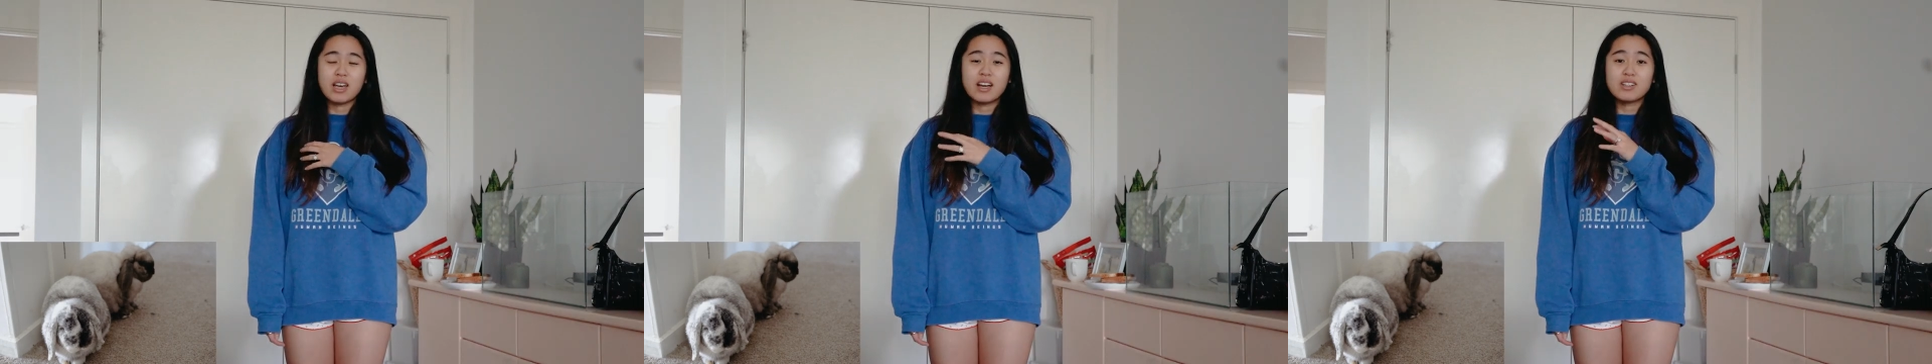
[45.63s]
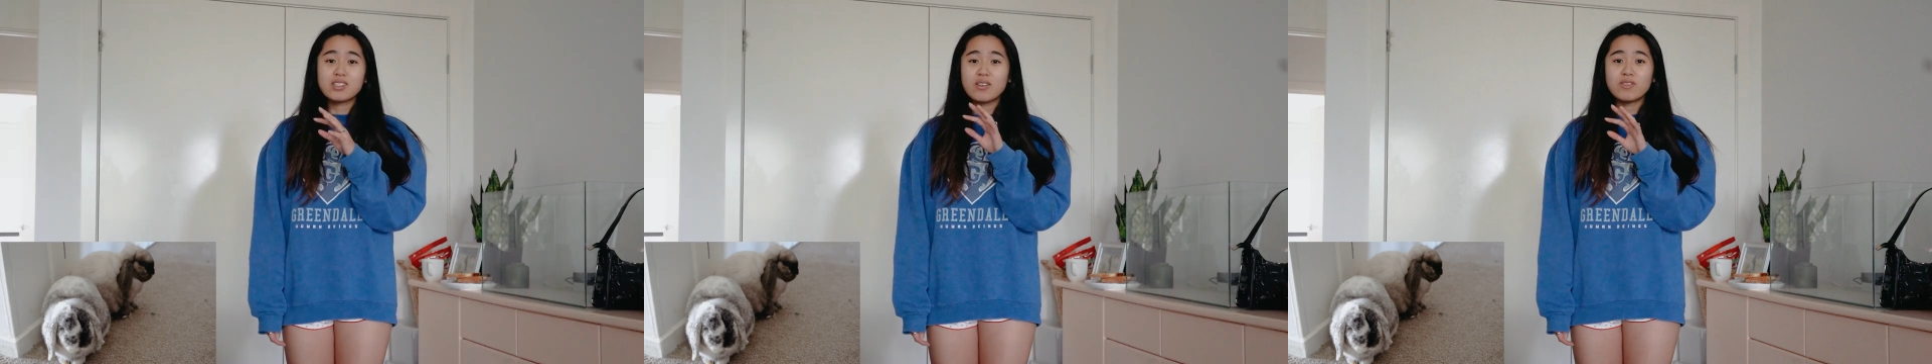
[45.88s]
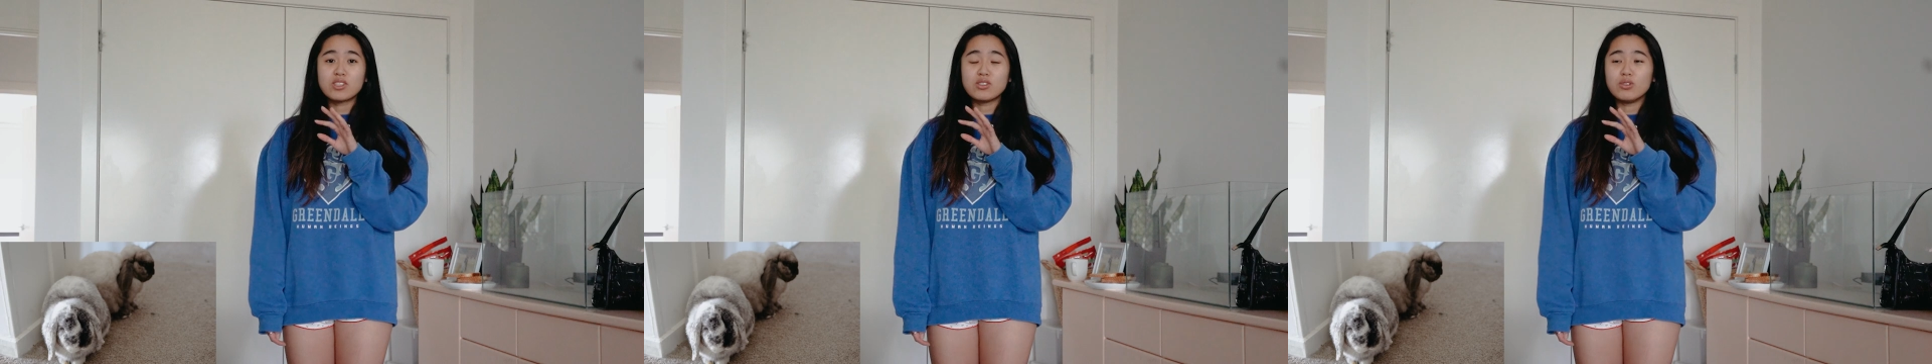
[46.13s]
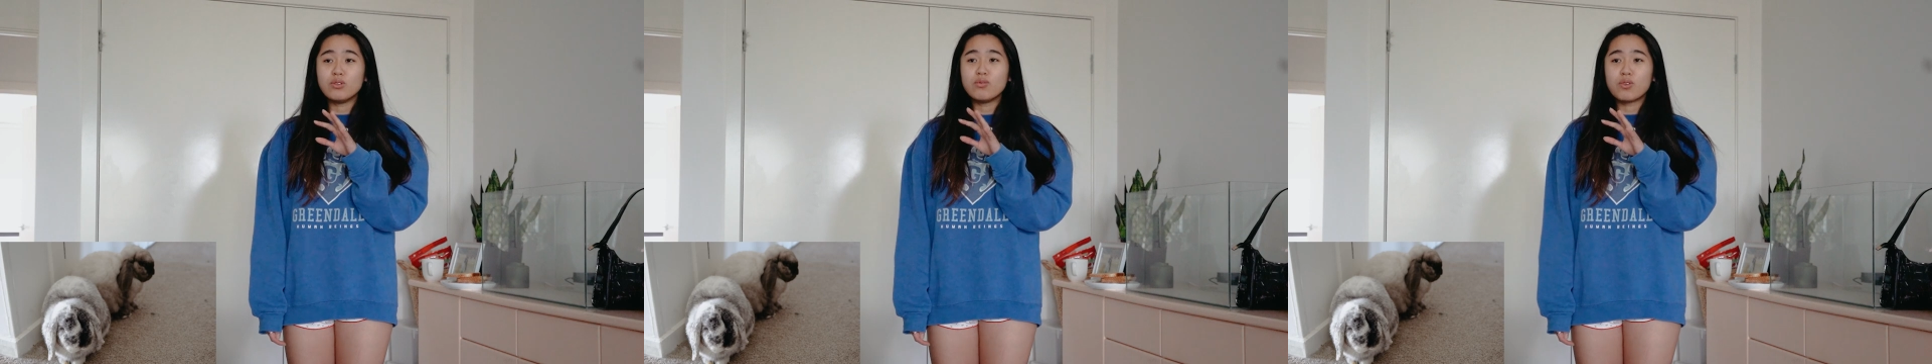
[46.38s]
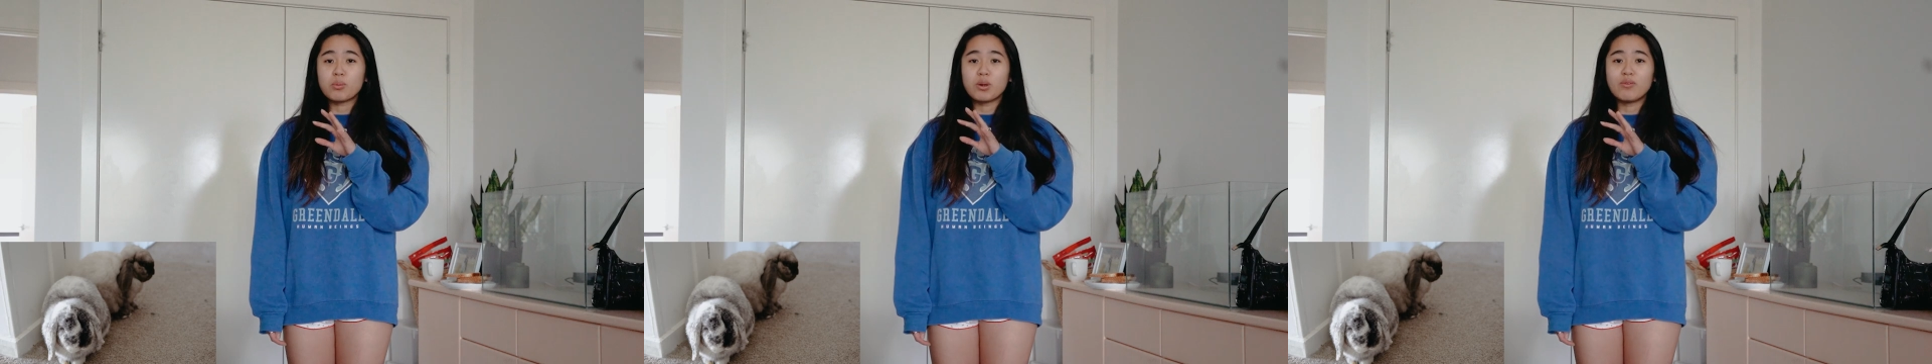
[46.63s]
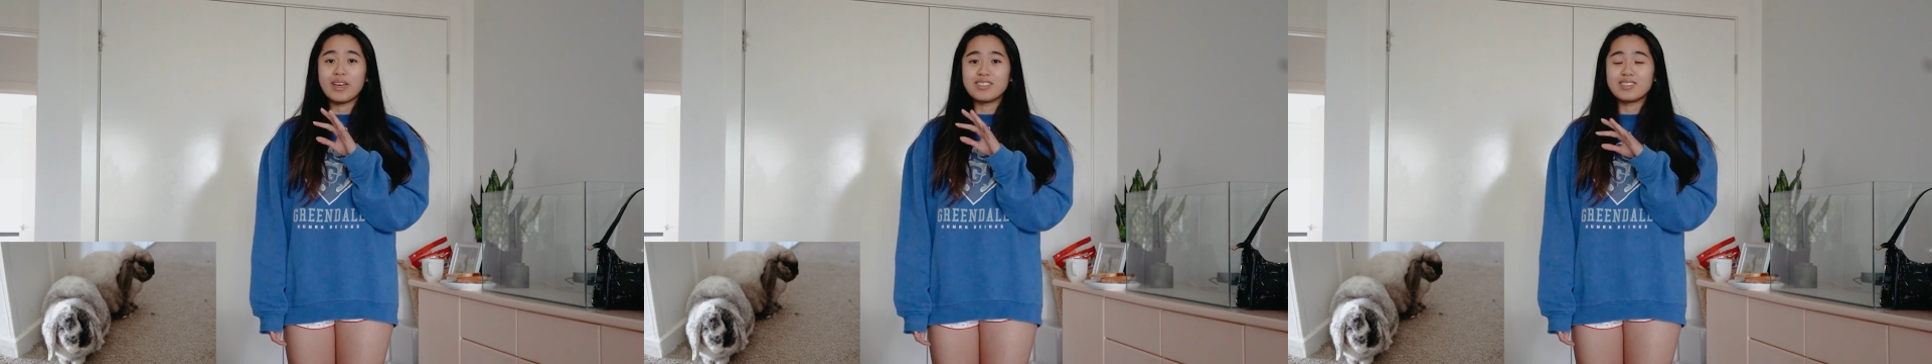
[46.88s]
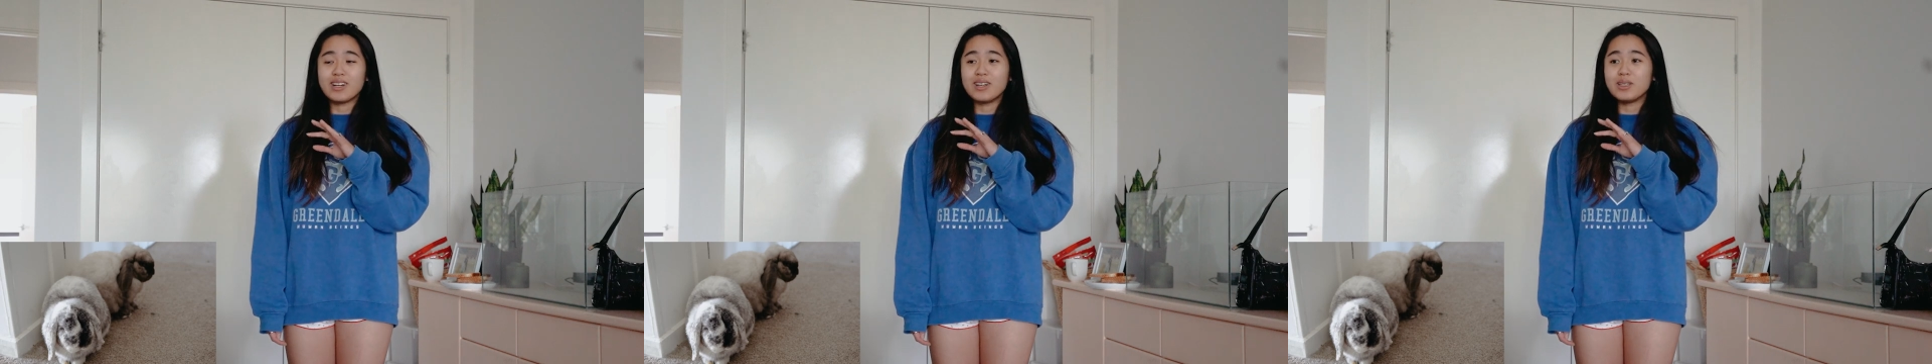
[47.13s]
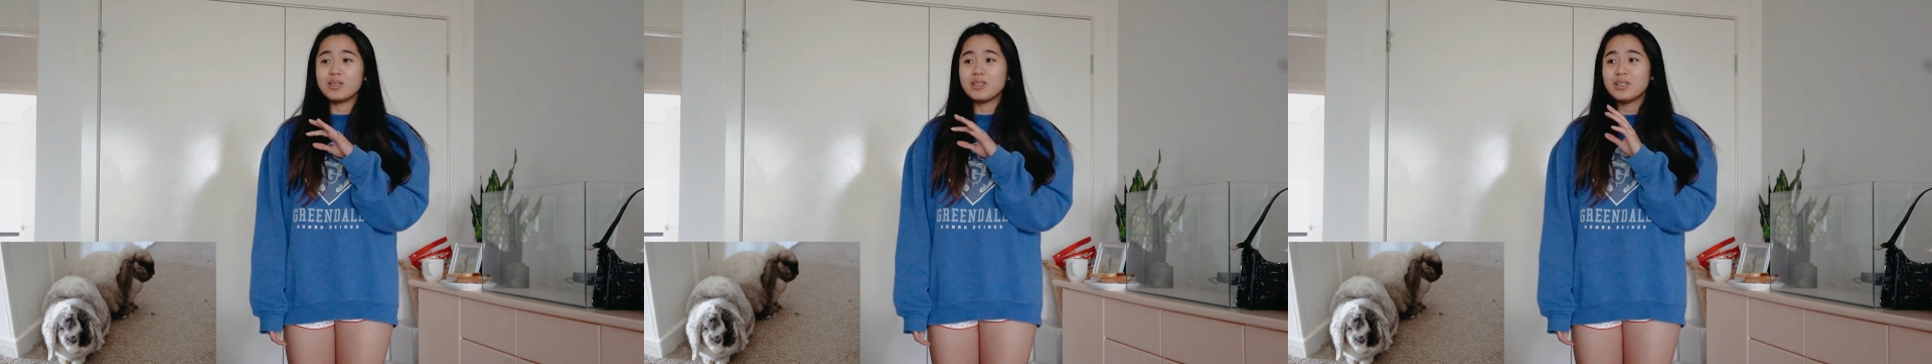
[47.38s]
I just have this new form of
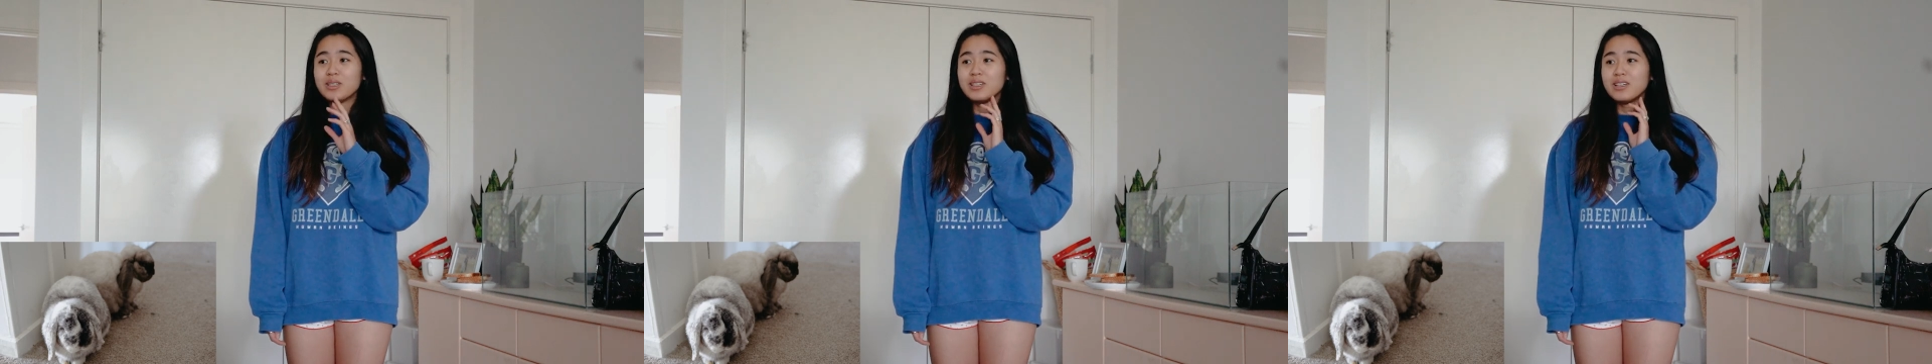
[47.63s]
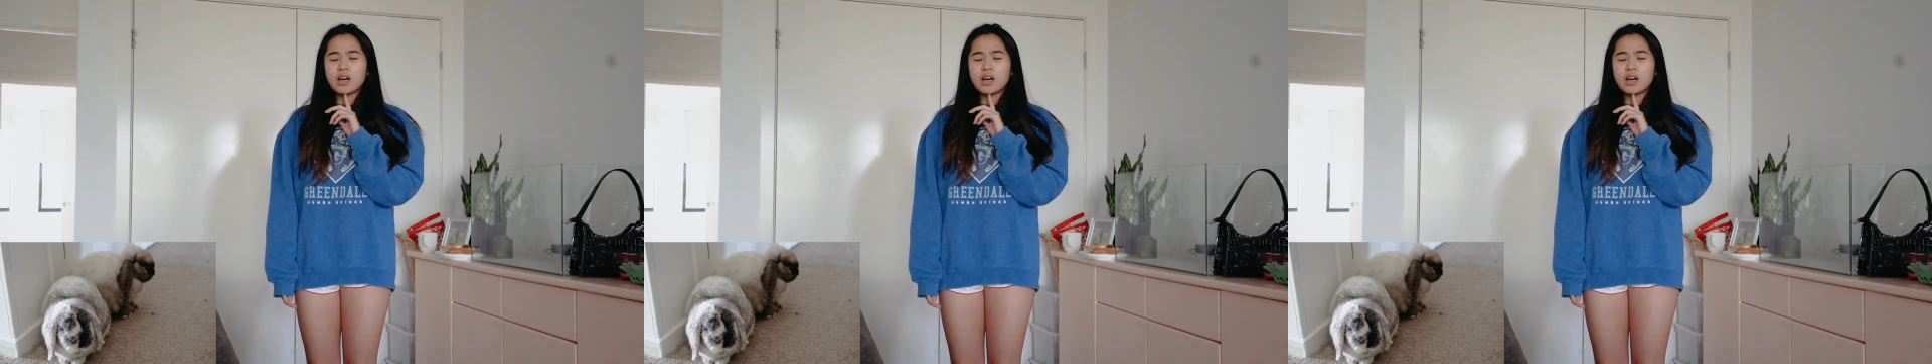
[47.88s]
anxiety.